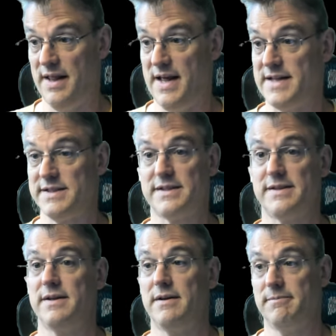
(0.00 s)

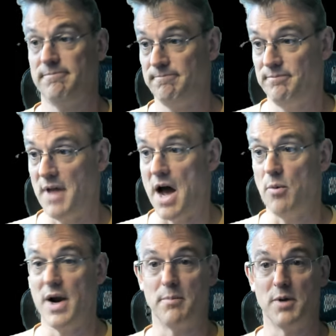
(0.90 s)
that's not
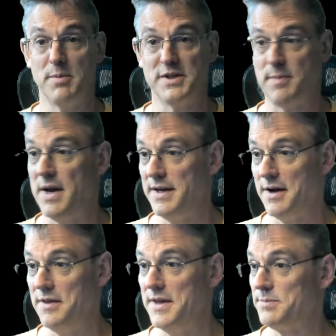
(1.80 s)
what I'm going to be spending
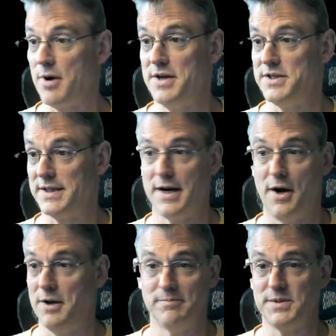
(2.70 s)
on this project at all.